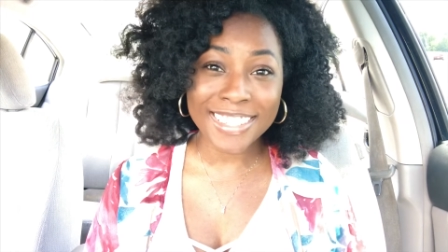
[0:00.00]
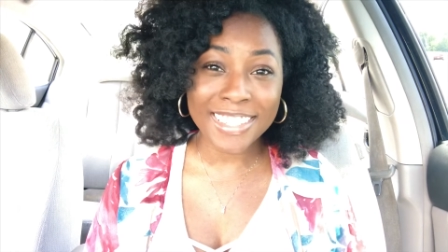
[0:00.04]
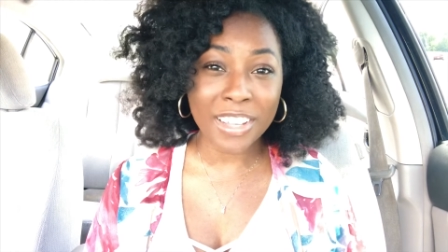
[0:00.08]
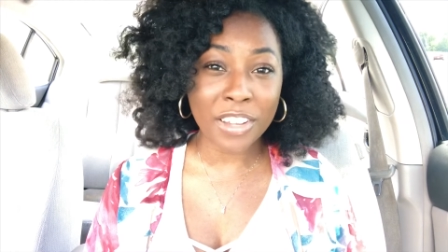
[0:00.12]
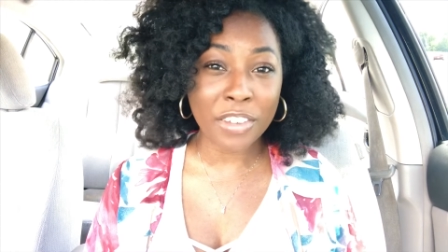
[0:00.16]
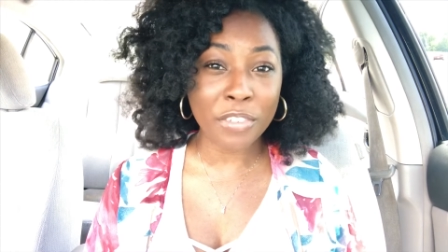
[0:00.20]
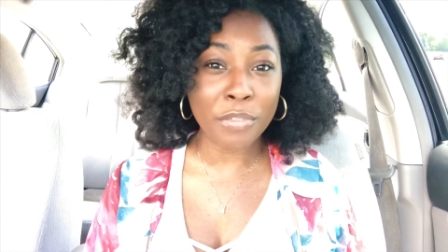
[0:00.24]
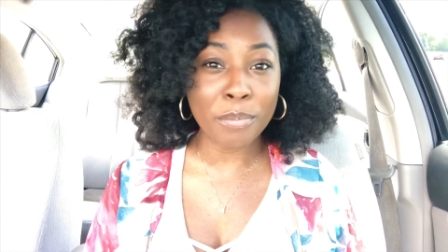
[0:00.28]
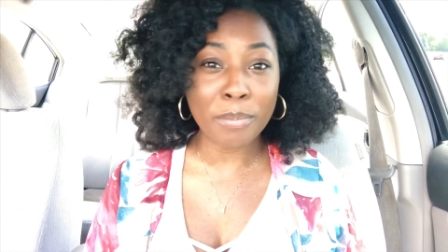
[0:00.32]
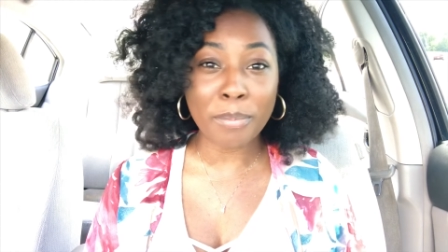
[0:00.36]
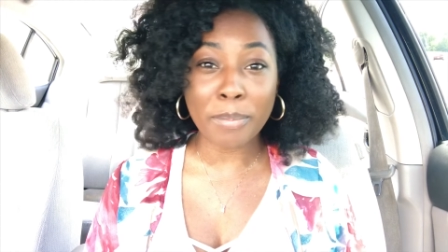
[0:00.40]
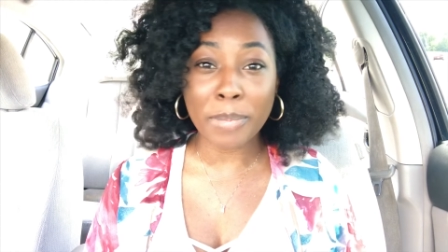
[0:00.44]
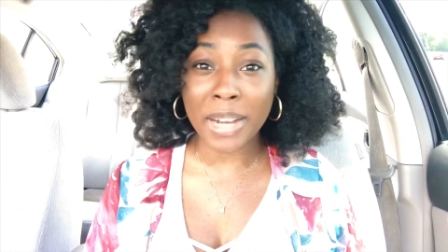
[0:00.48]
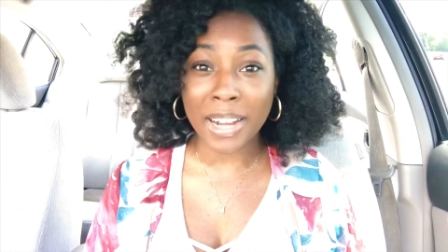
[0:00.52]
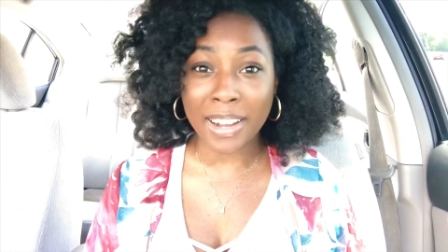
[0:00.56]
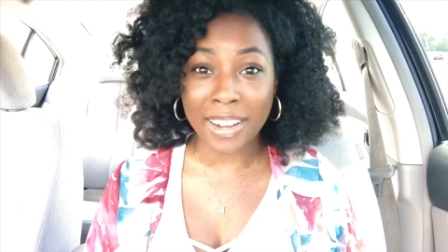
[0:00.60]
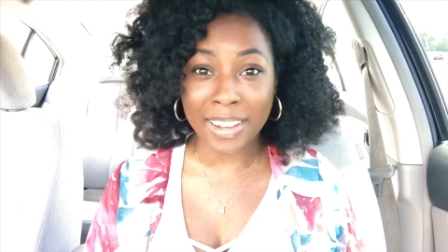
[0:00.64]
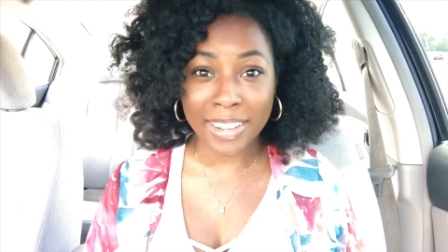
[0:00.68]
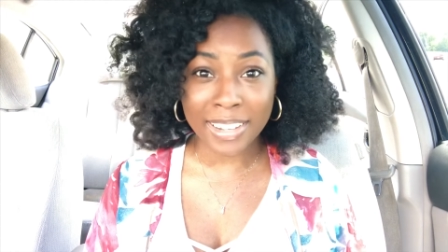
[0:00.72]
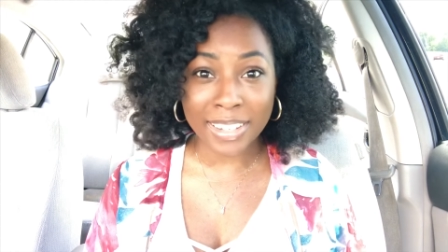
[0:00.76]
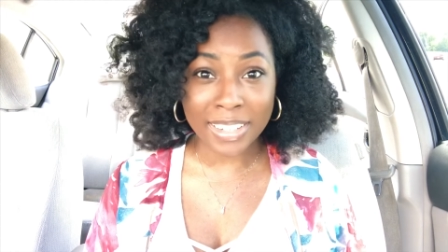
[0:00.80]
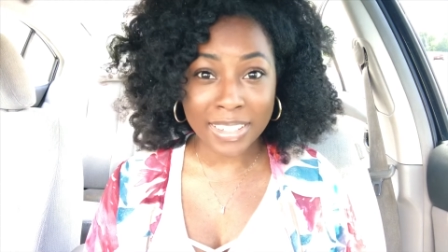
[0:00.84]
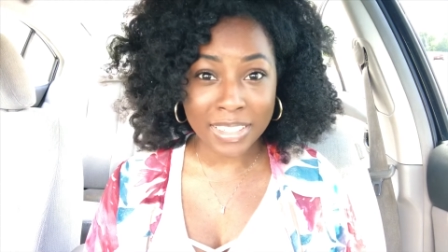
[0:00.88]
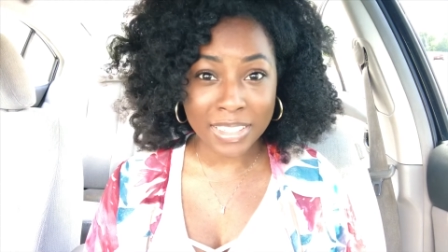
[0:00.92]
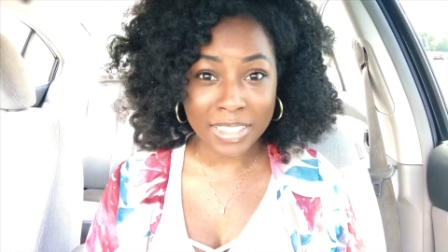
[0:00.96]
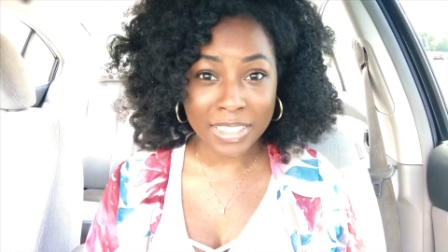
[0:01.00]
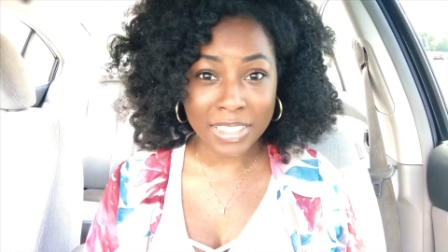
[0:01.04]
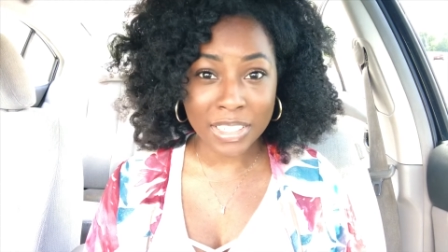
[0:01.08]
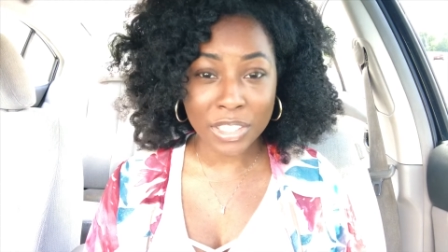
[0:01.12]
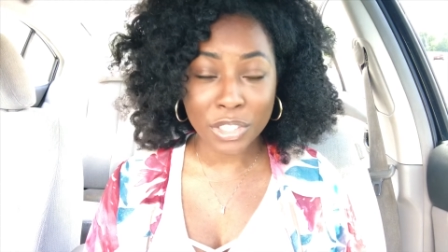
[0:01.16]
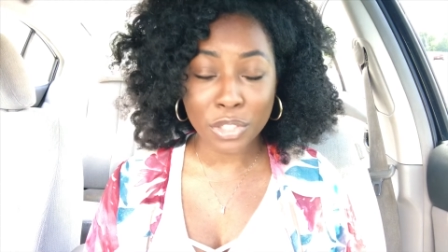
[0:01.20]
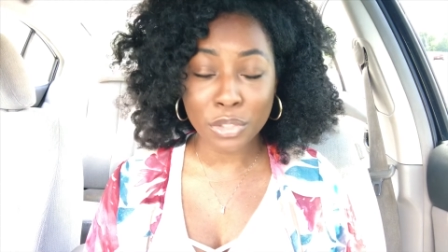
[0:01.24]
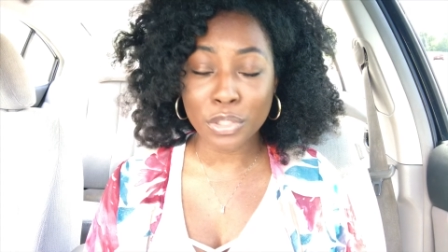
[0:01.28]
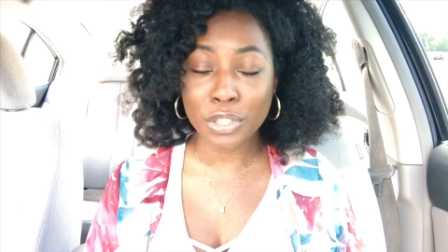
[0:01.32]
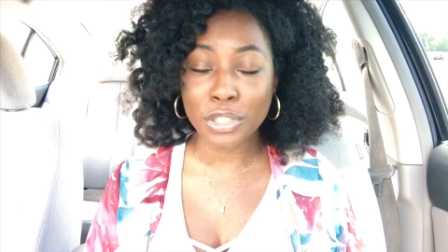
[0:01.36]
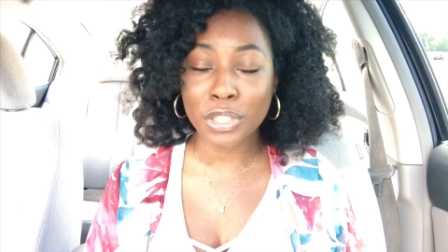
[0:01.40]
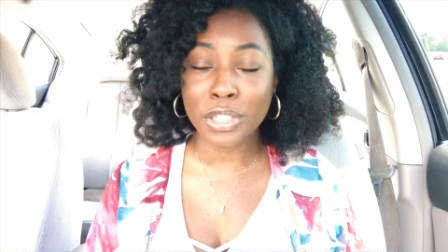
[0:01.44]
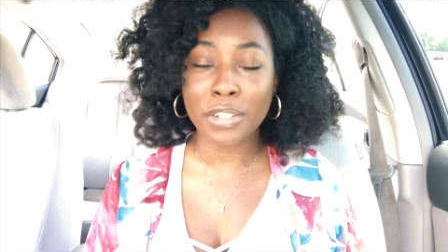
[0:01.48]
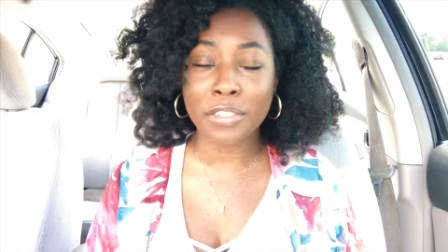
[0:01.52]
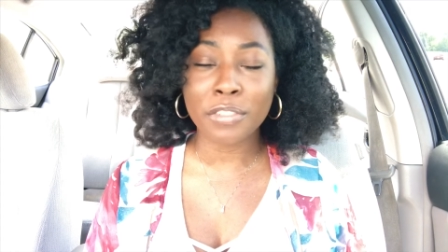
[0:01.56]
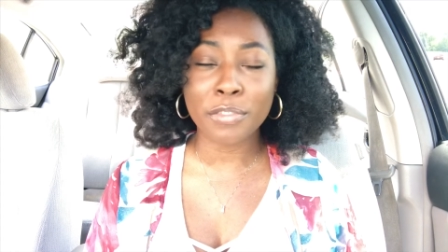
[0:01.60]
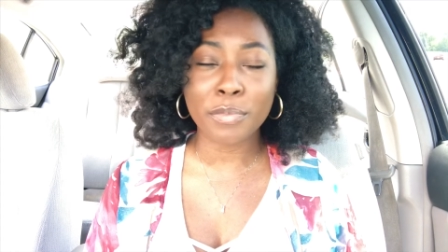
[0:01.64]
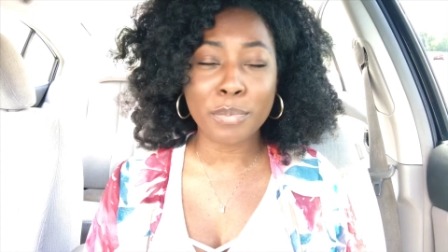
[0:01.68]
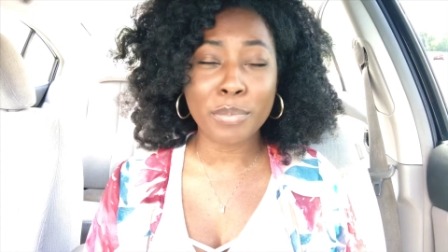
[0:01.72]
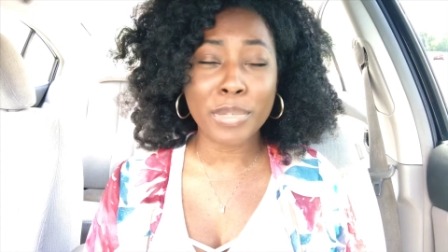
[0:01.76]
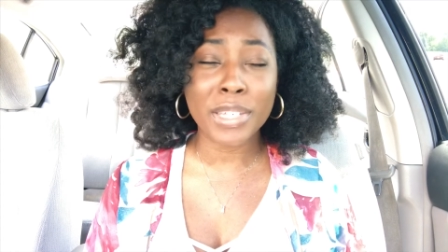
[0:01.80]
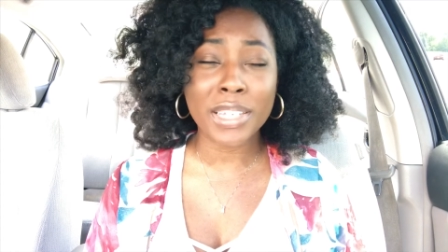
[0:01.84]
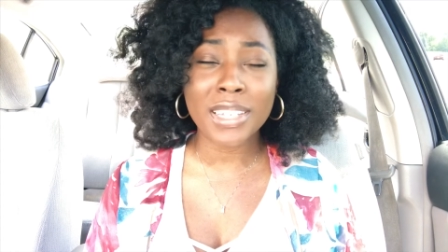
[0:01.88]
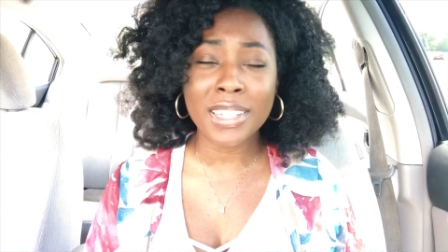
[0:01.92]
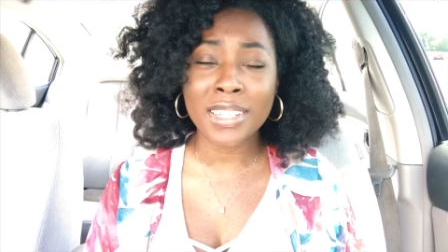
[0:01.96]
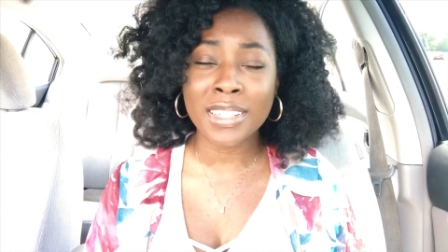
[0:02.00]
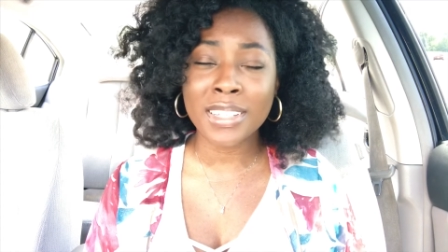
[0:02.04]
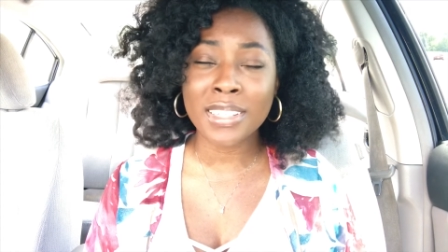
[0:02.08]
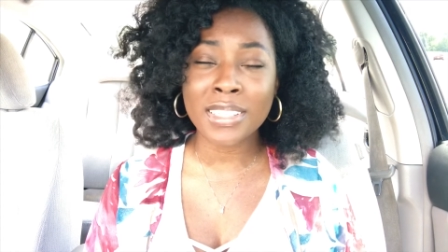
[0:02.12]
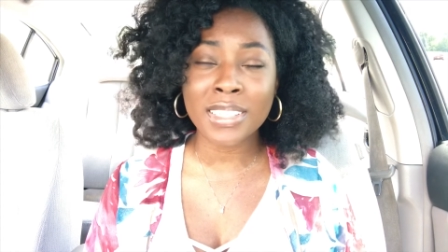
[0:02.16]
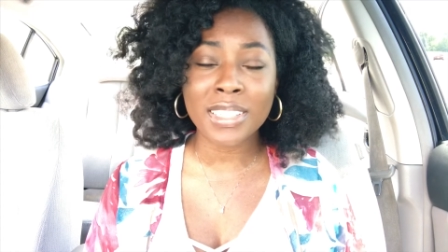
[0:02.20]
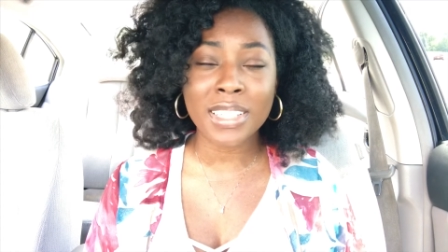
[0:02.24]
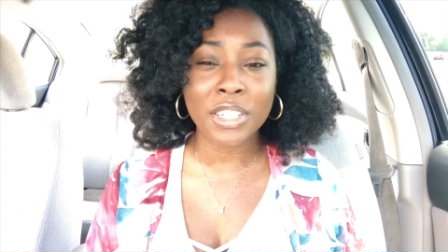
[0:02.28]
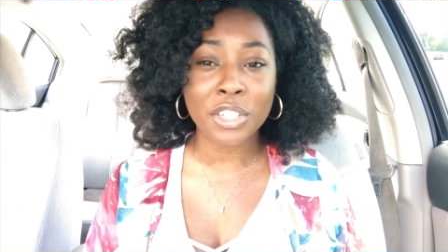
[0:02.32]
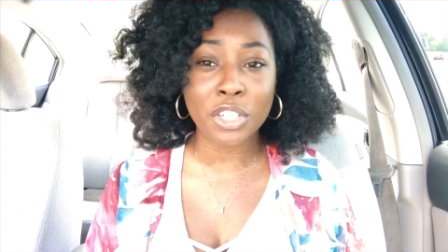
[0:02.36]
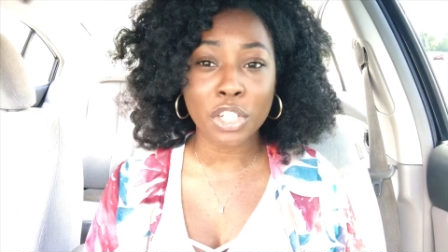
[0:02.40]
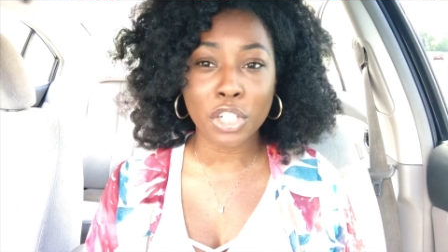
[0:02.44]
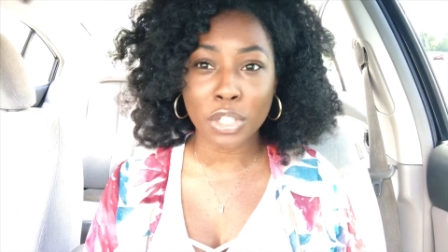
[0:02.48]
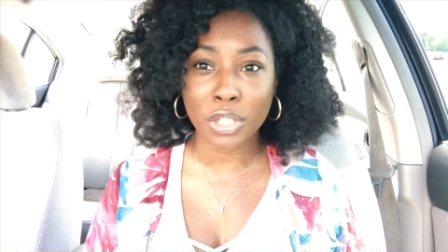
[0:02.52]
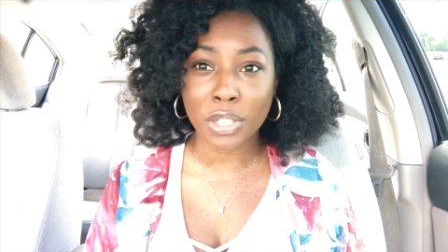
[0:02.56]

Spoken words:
of mind. You deserve peace in your